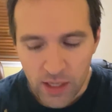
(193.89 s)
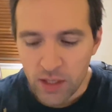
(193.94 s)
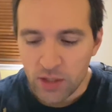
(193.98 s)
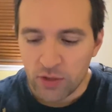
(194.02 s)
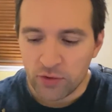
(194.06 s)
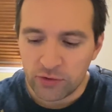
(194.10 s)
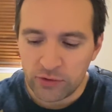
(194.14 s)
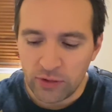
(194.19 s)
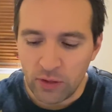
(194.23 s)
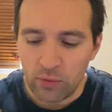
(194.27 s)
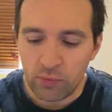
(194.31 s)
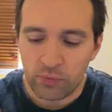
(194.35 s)

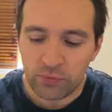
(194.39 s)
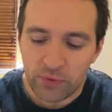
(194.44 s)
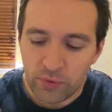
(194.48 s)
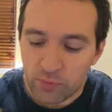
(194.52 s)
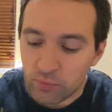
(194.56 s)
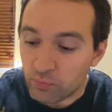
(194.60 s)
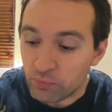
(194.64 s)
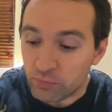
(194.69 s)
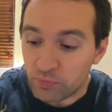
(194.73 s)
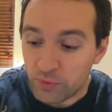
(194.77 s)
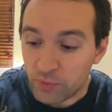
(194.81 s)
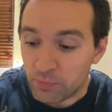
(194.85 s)
So
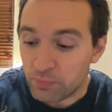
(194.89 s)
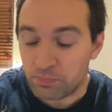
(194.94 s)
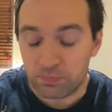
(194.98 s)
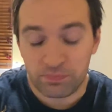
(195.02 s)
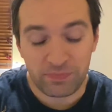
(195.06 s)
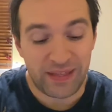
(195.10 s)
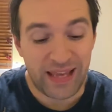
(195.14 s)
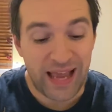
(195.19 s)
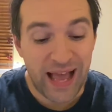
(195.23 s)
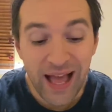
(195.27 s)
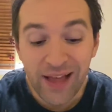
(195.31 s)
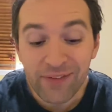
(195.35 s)

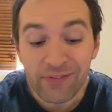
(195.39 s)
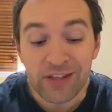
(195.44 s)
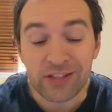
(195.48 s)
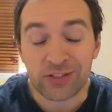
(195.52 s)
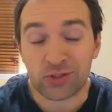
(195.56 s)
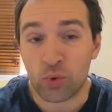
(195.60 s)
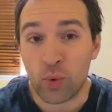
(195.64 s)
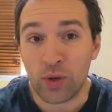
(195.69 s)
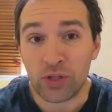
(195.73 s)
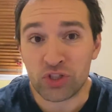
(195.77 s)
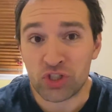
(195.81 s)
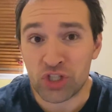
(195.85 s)
the obvious
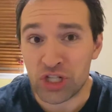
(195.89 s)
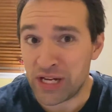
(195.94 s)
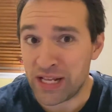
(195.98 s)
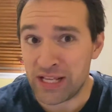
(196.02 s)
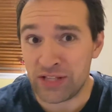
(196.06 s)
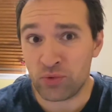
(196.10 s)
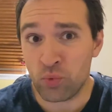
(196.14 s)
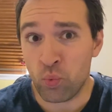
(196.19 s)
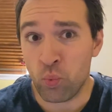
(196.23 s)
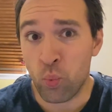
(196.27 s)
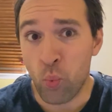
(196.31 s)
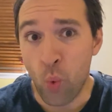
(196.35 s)
question
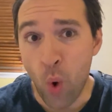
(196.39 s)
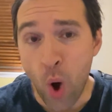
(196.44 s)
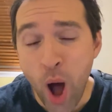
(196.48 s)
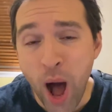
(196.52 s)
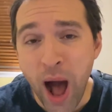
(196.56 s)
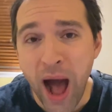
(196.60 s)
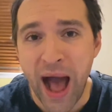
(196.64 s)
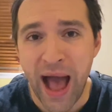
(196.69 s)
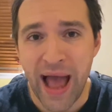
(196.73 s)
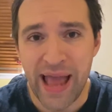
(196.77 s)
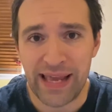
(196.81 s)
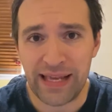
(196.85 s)
is,
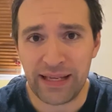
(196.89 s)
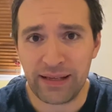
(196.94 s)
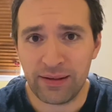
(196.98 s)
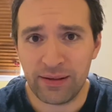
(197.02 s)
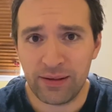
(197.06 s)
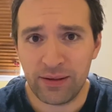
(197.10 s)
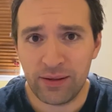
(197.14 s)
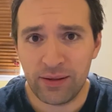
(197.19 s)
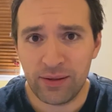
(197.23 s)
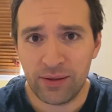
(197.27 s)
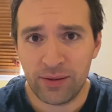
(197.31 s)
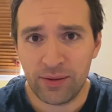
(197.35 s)
why
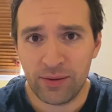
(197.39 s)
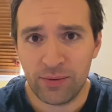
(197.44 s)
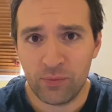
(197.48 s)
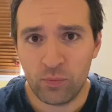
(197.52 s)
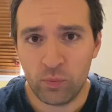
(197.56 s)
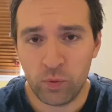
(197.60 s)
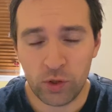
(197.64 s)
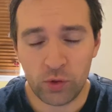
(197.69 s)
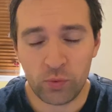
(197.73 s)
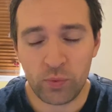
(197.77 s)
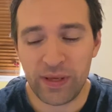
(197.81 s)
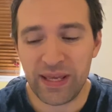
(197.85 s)

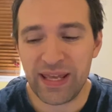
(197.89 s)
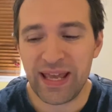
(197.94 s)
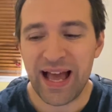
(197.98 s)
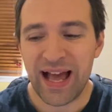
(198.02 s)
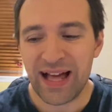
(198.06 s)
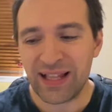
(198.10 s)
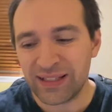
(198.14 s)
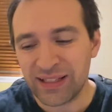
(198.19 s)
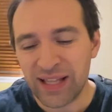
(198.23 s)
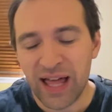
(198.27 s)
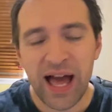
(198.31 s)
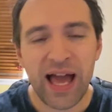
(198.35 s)
would we
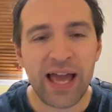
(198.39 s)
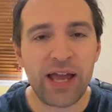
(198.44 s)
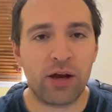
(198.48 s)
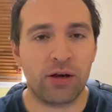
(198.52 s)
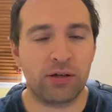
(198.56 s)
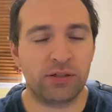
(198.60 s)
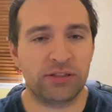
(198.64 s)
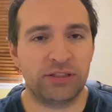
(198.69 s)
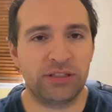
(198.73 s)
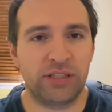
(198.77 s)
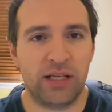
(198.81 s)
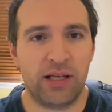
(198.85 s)
ally
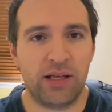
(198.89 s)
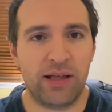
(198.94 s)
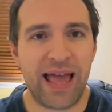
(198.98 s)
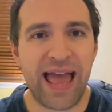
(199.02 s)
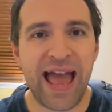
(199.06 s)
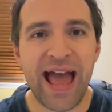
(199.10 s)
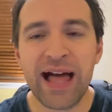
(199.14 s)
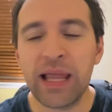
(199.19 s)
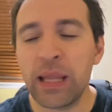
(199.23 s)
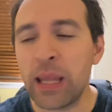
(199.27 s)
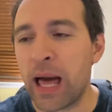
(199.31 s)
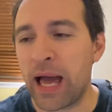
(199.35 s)

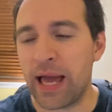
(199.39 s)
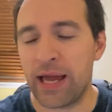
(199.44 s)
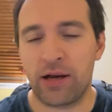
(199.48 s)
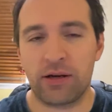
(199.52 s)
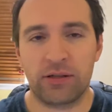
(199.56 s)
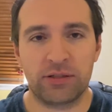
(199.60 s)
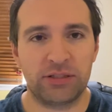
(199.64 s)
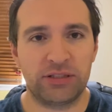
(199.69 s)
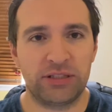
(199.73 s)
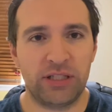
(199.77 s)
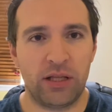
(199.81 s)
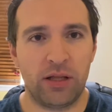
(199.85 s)

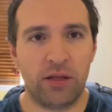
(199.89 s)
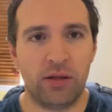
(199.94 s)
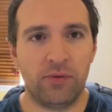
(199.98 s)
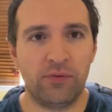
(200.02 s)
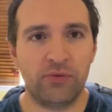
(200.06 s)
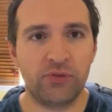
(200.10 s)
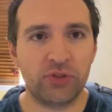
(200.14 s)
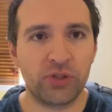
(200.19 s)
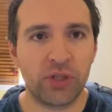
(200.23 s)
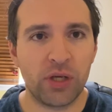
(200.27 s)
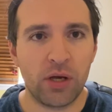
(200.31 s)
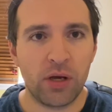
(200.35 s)

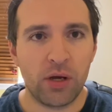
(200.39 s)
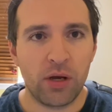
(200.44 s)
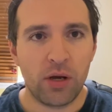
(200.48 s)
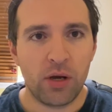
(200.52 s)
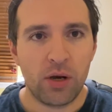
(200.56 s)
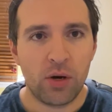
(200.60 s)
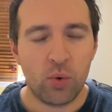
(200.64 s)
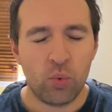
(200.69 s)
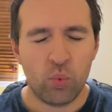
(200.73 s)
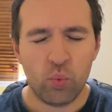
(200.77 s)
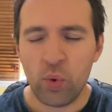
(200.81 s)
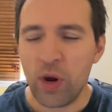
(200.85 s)
ourselves
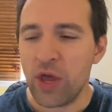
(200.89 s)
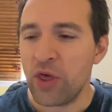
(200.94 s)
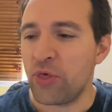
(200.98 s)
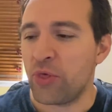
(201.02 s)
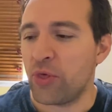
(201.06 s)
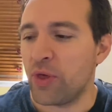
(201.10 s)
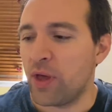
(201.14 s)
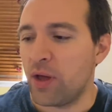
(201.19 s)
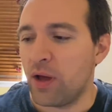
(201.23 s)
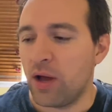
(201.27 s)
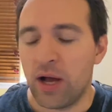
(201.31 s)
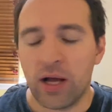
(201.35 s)

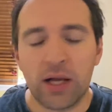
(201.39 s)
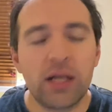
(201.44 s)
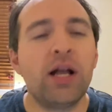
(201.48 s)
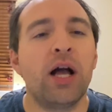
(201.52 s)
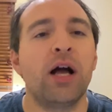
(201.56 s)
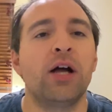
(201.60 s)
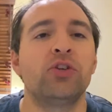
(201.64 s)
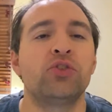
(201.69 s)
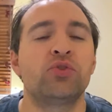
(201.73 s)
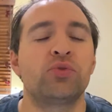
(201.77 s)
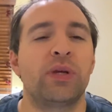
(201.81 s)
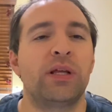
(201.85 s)
with a
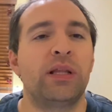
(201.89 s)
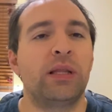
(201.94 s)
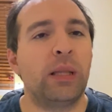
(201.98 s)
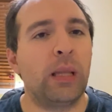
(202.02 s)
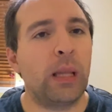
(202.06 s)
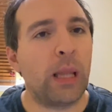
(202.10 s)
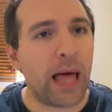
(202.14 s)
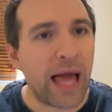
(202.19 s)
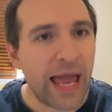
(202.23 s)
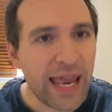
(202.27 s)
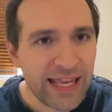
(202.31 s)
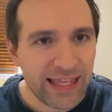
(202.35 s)
country
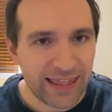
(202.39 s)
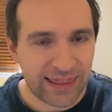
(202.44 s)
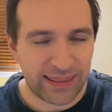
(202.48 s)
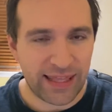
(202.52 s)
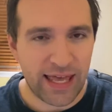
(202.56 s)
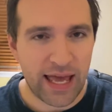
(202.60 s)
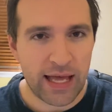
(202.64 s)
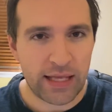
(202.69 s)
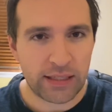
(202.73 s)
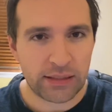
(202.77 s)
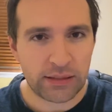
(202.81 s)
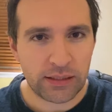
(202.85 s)
like
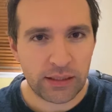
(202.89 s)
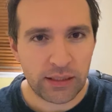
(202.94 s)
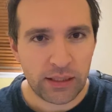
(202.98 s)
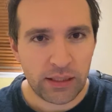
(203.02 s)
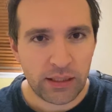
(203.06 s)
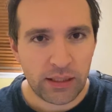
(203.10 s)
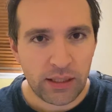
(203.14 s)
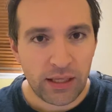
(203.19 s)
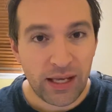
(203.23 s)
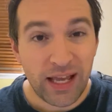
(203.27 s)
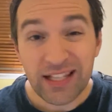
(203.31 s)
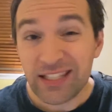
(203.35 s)
that,
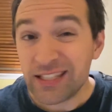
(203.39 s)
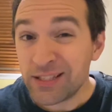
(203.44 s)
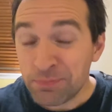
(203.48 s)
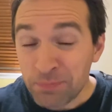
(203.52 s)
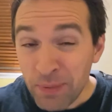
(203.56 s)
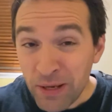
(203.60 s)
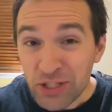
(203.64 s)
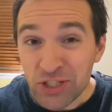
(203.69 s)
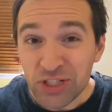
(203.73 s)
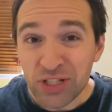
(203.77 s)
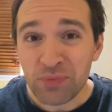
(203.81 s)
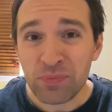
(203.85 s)

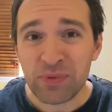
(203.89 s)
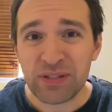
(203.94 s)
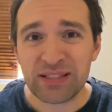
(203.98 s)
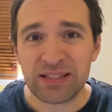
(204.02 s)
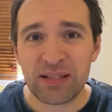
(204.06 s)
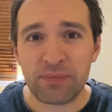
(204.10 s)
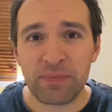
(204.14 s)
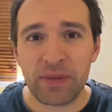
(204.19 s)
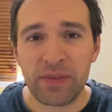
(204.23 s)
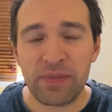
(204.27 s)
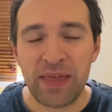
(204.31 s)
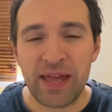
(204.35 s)
especially with
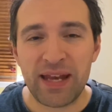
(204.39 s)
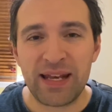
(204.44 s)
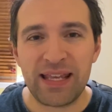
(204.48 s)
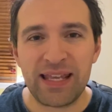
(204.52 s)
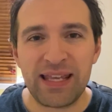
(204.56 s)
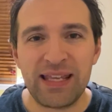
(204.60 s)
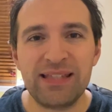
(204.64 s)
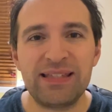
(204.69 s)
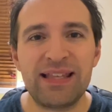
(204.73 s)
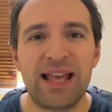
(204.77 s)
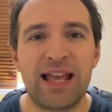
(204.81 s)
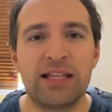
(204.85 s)
something that
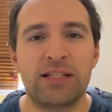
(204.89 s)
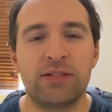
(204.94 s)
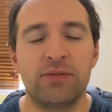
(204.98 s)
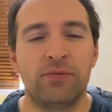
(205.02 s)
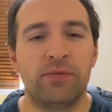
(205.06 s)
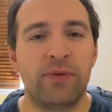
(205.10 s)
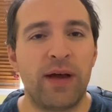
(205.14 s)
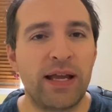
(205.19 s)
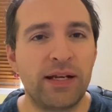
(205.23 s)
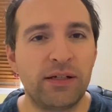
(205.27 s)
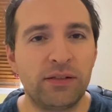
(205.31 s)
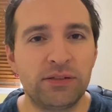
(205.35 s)
is as
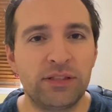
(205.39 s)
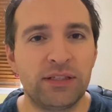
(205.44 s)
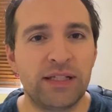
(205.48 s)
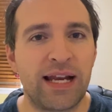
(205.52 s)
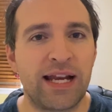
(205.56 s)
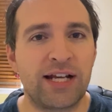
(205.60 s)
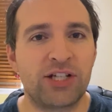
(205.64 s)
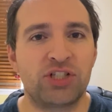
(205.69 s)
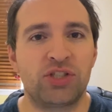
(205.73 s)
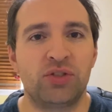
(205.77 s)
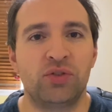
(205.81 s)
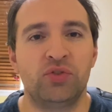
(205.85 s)
vital to
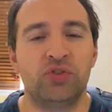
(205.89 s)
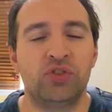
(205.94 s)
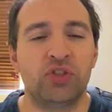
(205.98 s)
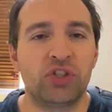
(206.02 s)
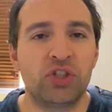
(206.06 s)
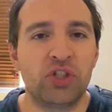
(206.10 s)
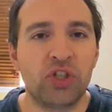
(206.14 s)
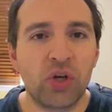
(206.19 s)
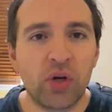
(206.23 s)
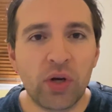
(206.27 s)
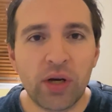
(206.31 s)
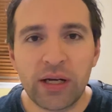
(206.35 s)
national
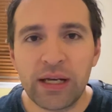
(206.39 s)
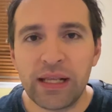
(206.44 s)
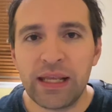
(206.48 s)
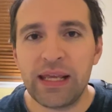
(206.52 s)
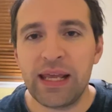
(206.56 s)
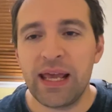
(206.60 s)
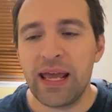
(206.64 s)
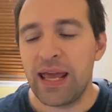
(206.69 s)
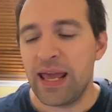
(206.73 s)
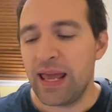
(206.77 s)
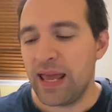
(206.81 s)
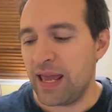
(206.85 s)

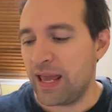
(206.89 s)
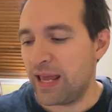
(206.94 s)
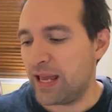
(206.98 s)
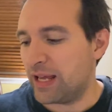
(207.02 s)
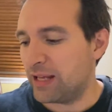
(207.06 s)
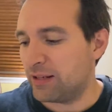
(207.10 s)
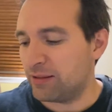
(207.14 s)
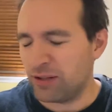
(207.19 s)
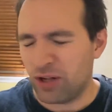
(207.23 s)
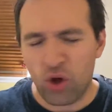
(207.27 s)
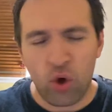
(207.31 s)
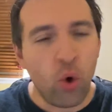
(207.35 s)
security
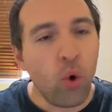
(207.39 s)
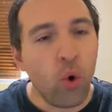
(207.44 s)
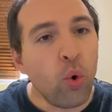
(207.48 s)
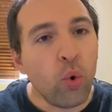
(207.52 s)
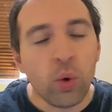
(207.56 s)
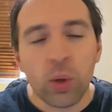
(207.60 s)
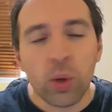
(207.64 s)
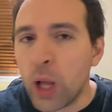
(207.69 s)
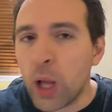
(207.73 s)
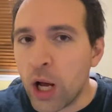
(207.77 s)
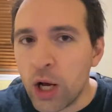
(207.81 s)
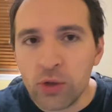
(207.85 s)
and a
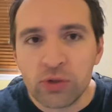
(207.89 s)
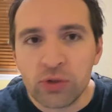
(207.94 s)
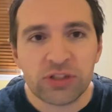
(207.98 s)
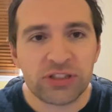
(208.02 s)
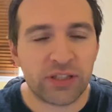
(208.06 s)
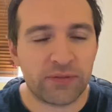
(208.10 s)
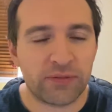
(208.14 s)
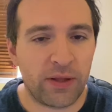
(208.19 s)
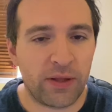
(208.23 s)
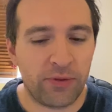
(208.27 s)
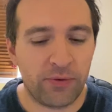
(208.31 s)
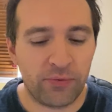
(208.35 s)
whole host
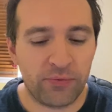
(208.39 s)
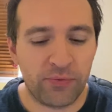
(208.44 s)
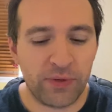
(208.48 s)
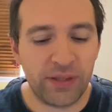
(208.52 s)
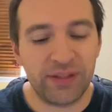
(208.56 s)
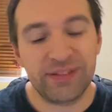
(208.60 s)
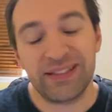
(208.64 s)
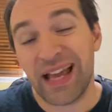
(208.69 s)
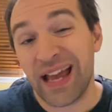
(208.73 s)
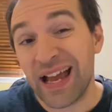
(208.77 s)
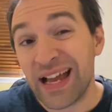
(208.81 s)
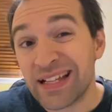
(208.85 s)
of other
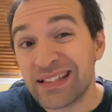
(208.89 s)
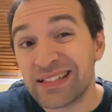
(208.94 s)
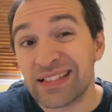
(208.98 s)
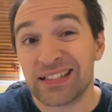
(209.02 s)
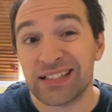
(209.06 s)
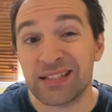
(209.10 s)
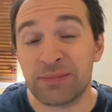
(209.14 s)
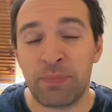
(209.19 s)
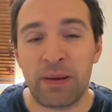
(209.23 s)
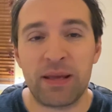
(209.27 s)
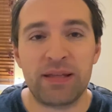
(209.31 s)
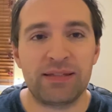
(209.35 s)
fields as
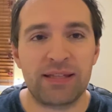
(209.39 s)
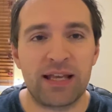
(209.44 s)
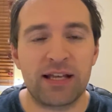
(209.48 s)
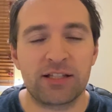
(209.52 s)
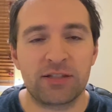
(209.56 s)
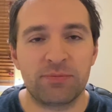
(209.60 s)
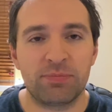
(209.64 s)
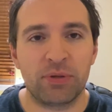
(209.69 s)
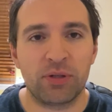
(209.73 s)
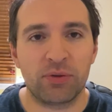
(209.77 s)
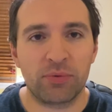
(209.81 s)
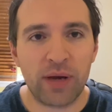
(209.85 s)
space
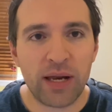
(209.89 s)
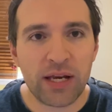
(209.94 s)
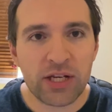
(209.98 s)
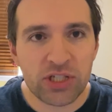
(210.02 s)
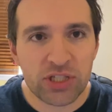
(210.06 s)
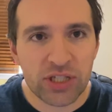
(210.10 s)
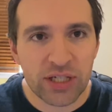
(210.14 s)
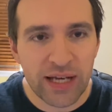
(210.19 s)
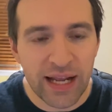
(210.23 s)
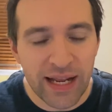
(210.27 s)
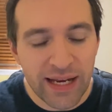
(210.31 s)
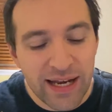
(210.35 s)

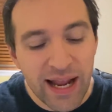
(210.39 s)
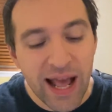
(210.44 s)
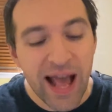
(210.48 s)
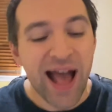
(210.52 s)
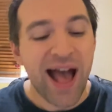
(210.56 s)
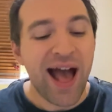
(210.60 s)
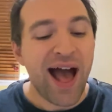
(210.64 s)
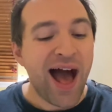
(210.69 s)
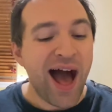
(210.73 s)
exploration? And